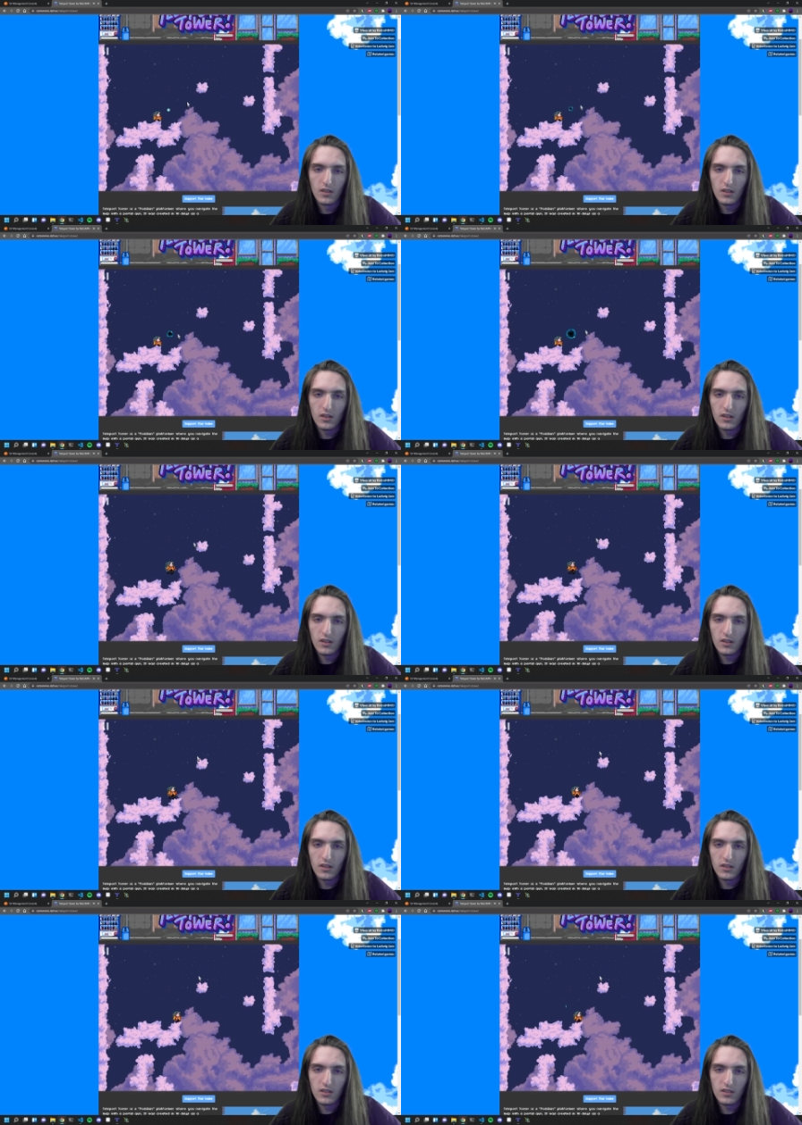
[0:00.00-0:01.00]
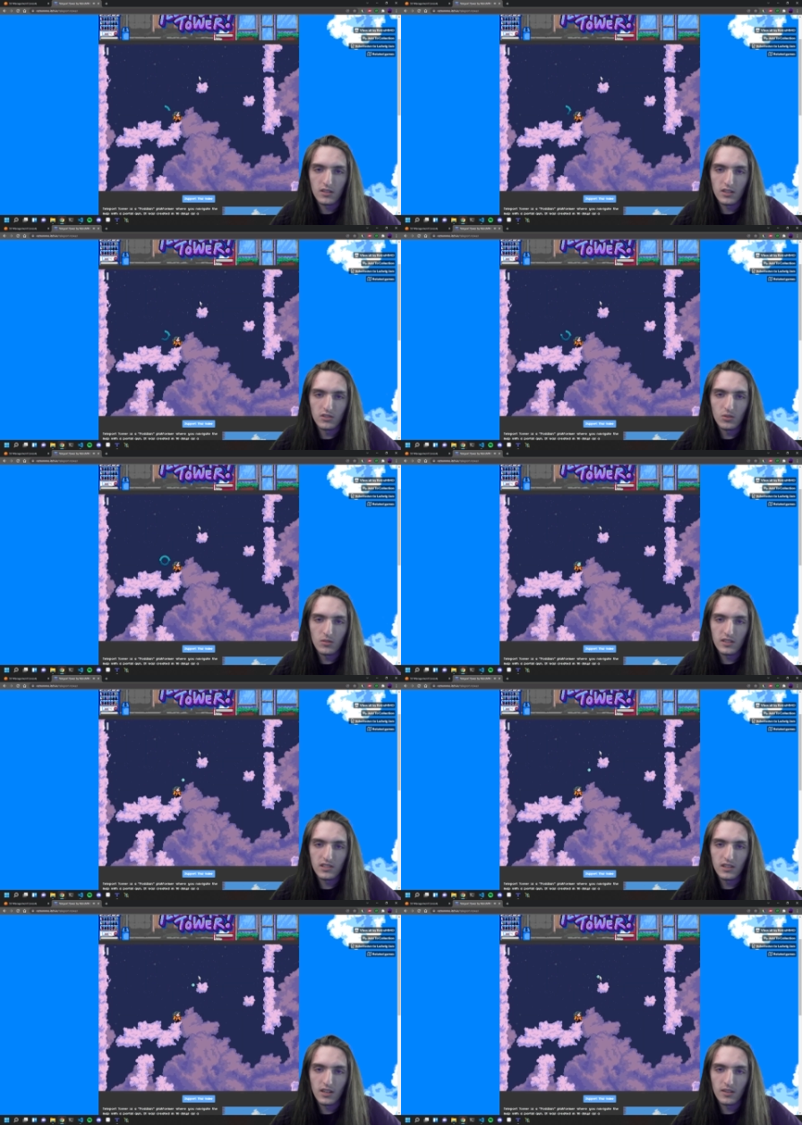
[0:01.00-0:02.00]
because I just don't really
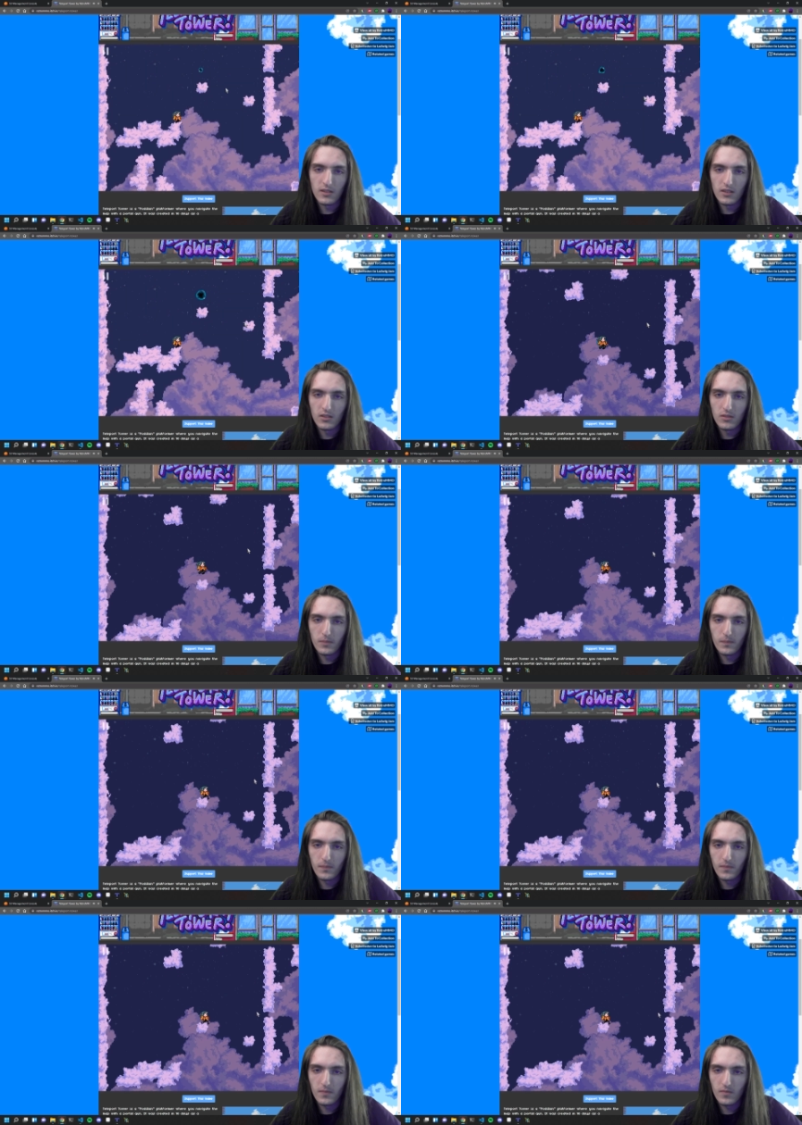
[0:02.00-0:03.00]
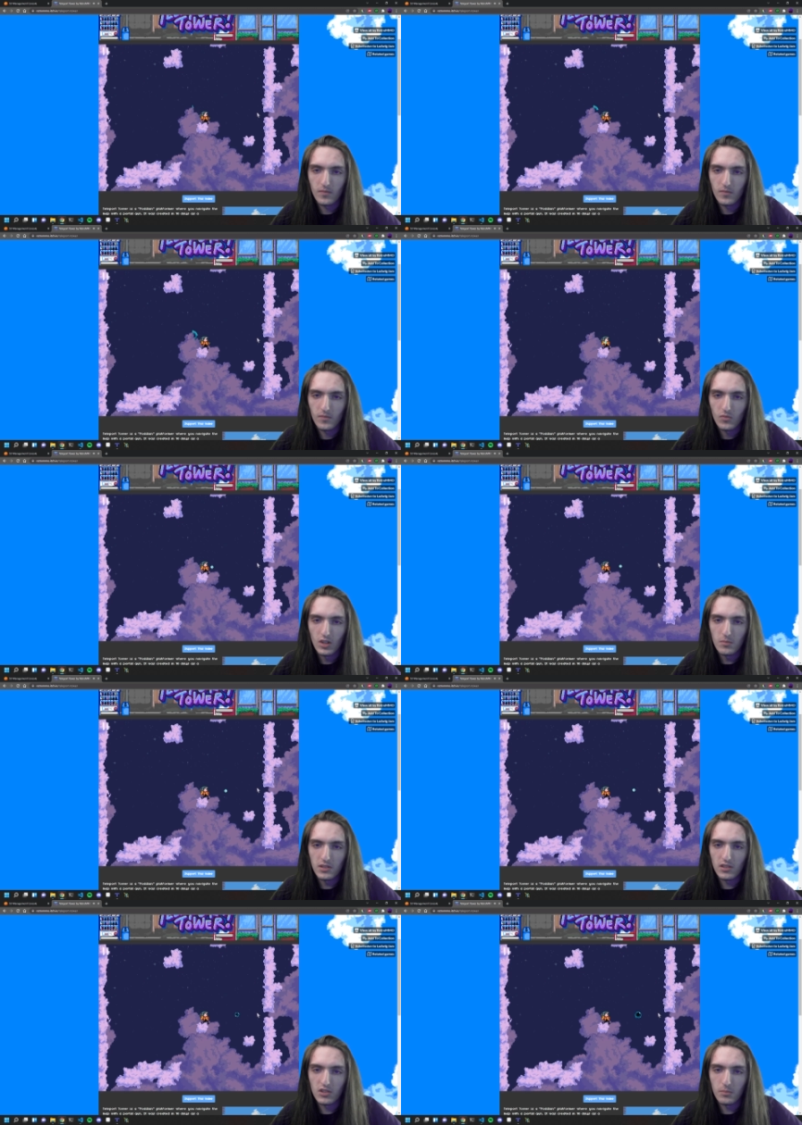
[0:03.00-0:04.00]
see that. I don't know.
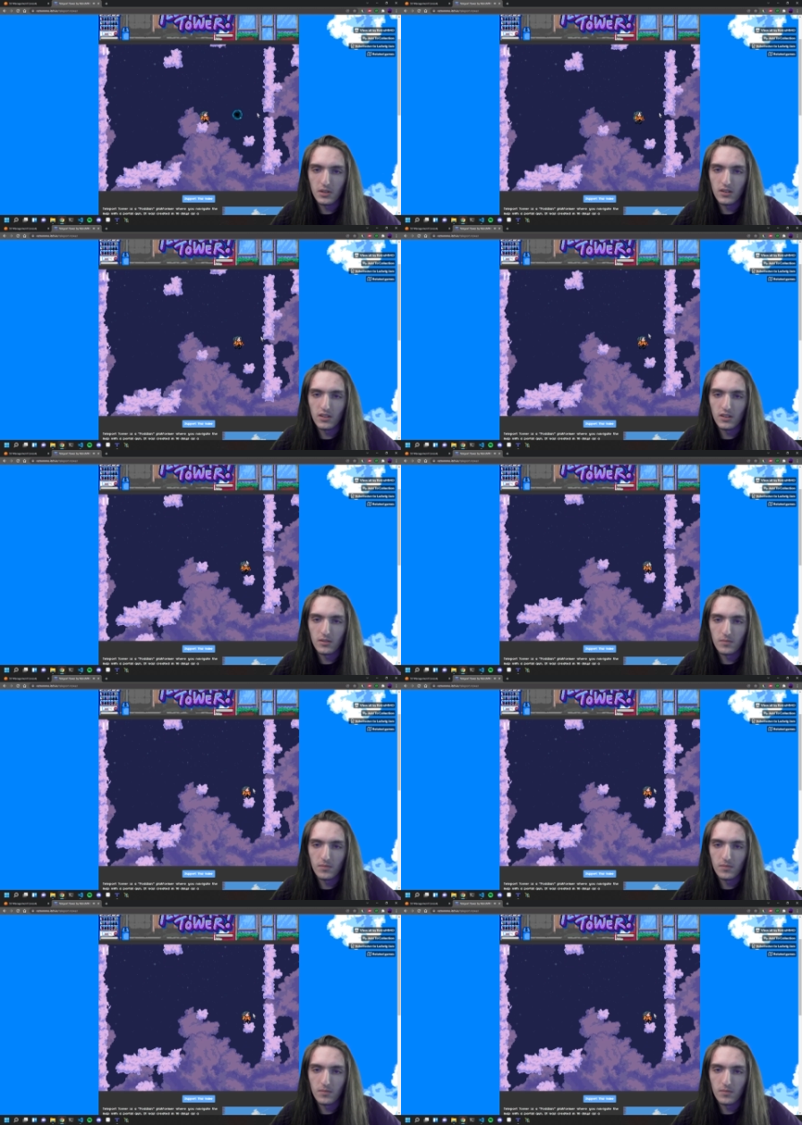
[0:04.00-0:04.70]
Miss a jump here and there.